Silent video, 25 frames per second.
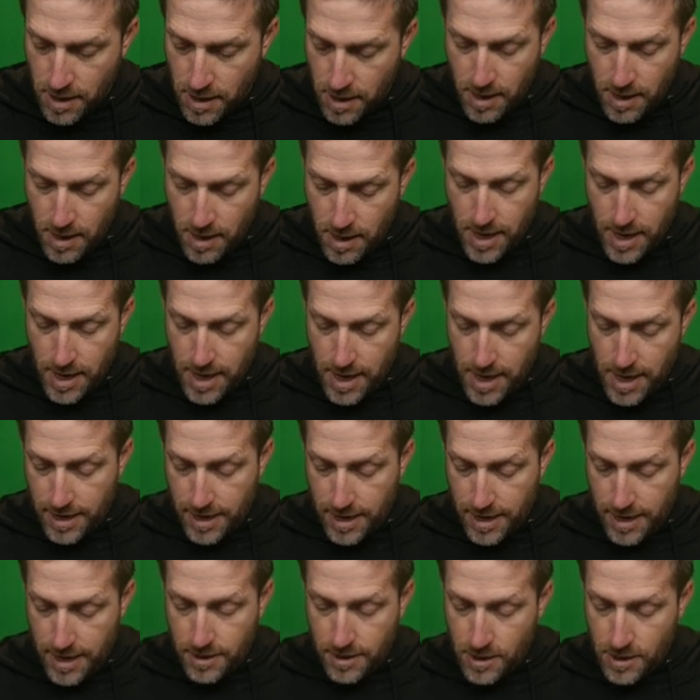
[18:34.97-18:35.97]

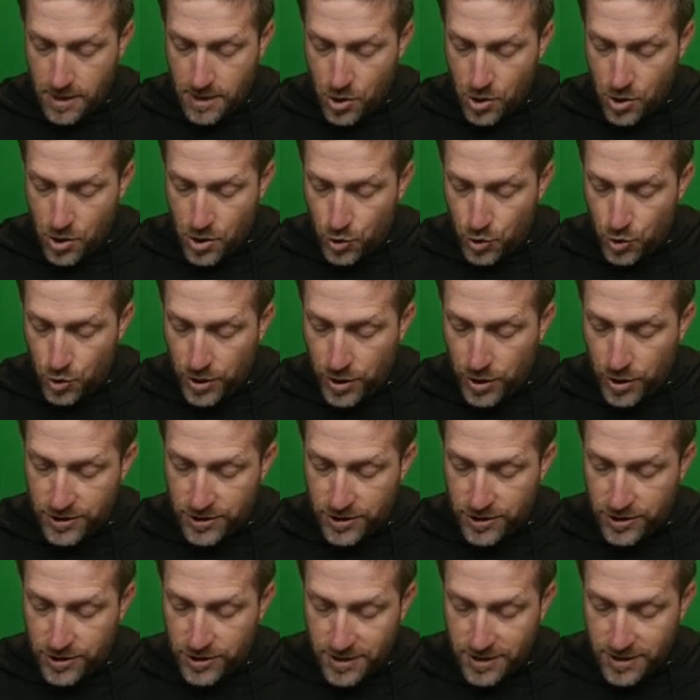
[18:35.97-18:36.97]
And you can
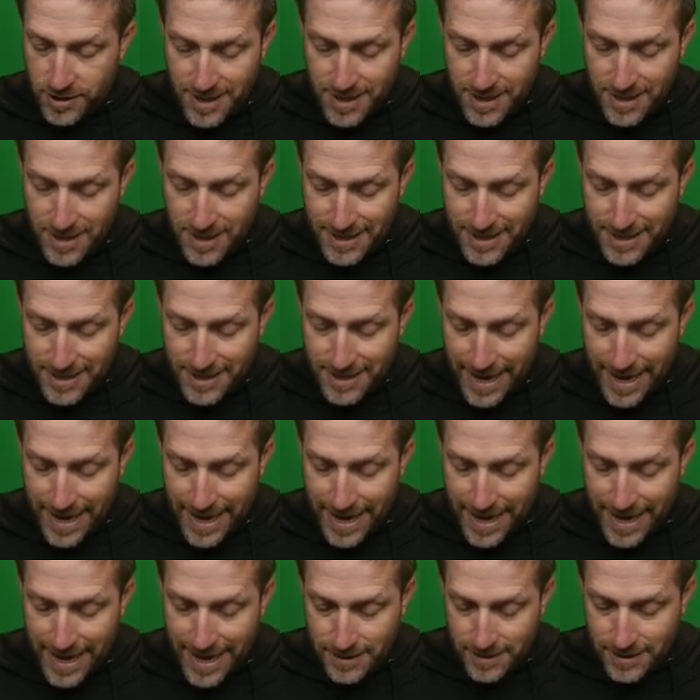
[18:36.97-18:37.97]
adjust the text
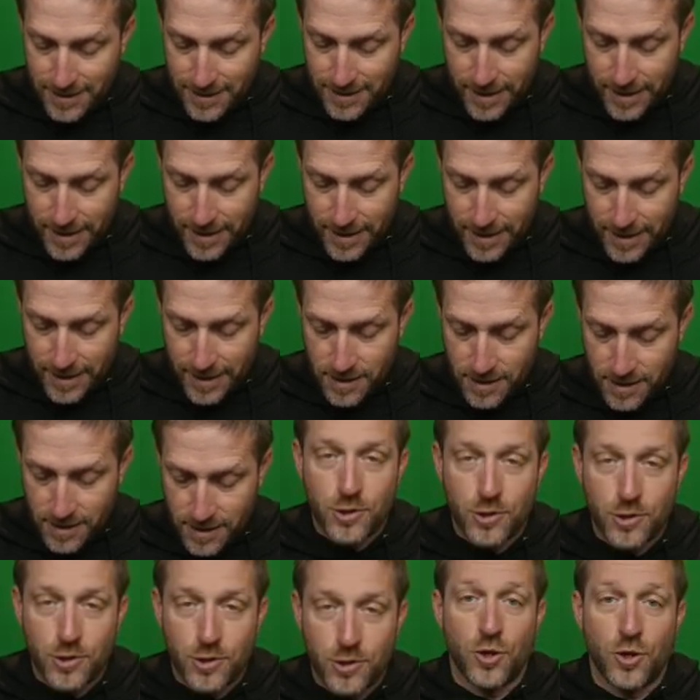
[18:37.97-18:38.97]
size. So
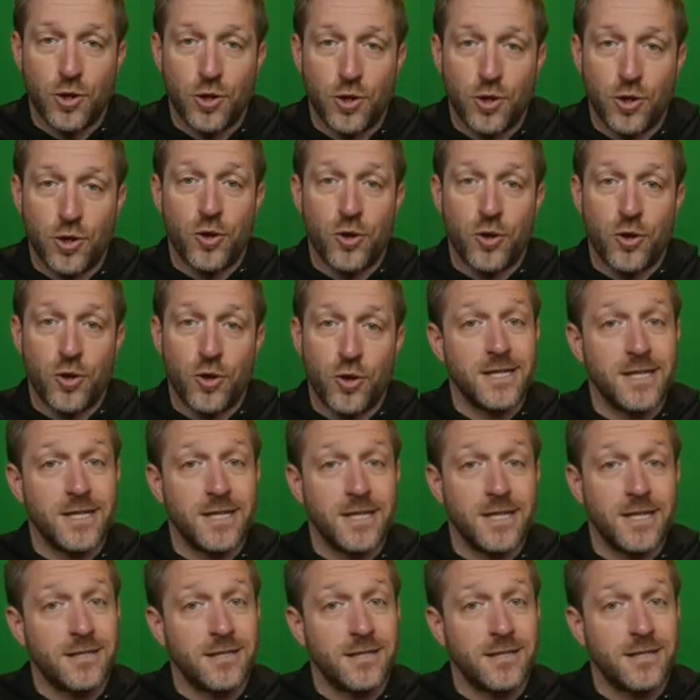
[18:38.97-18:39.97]
notice that the text is
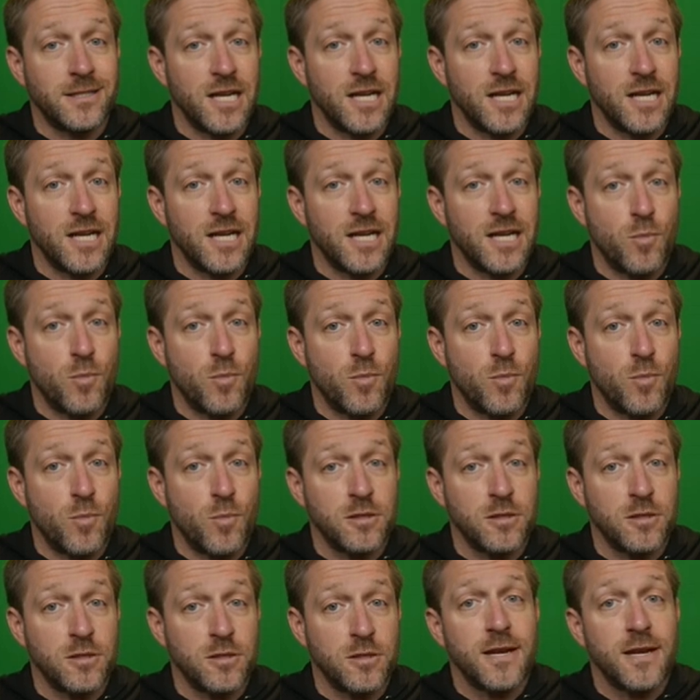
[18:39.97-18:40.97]
getting smaller,
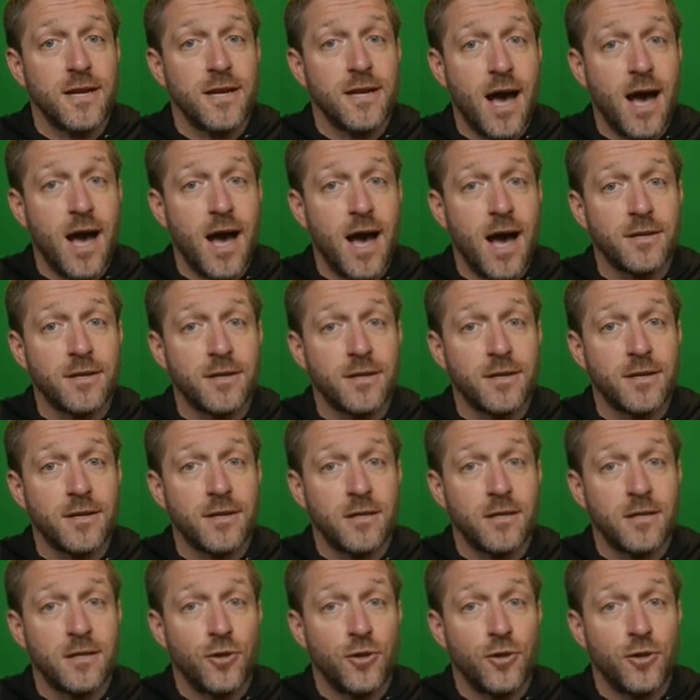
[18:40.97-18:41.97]
not the
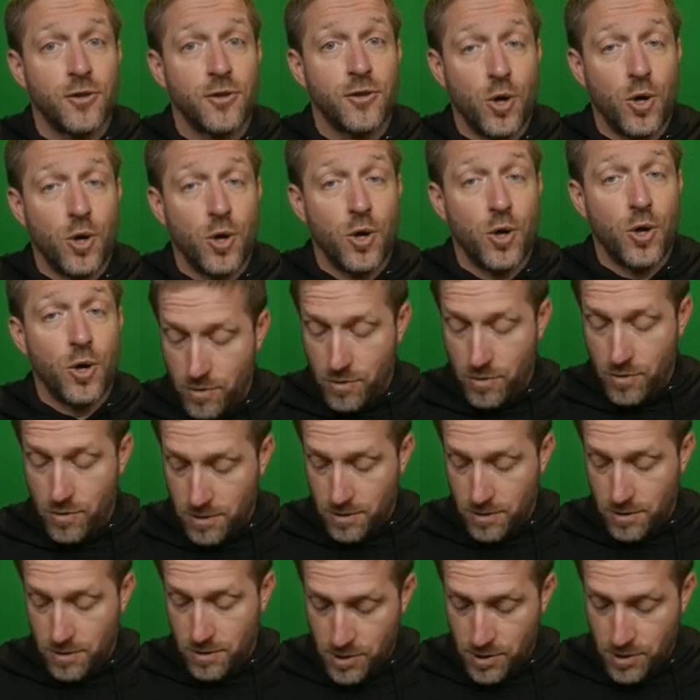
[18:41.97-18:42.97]
logo.
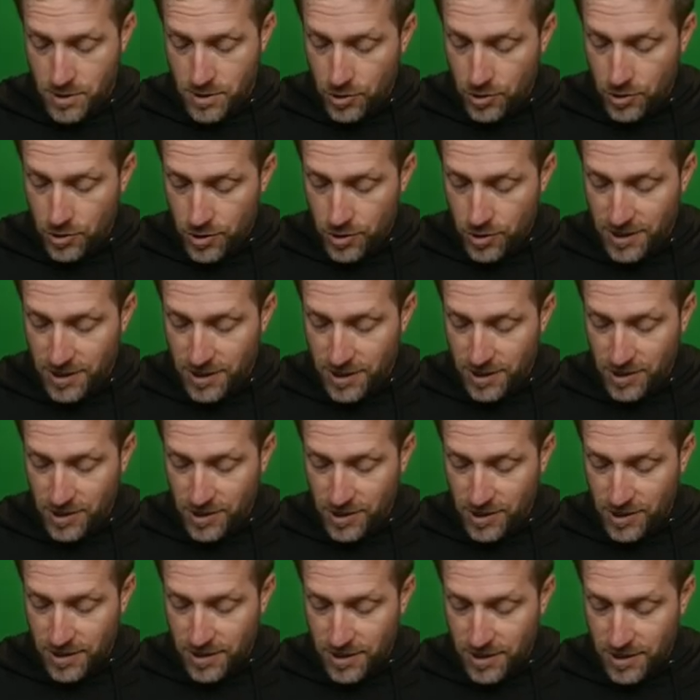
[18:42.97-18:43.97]
You can
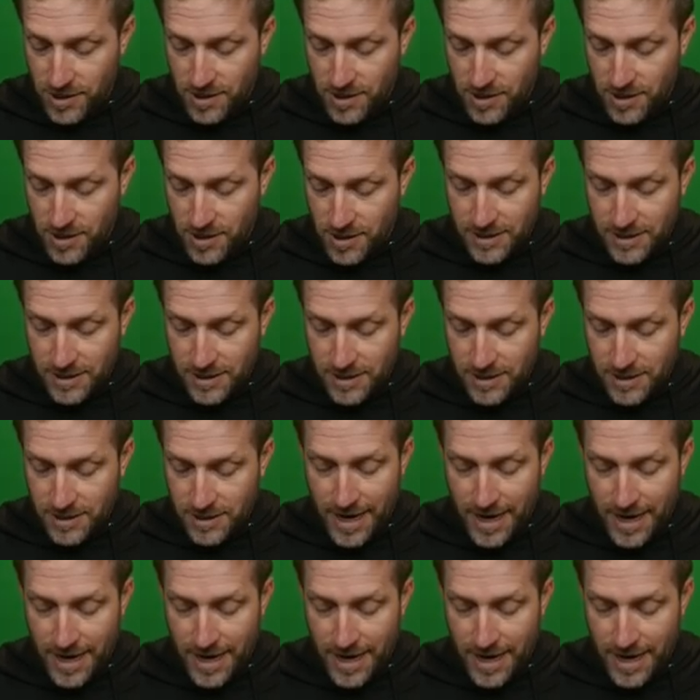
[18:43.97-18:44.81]
adjust the scale of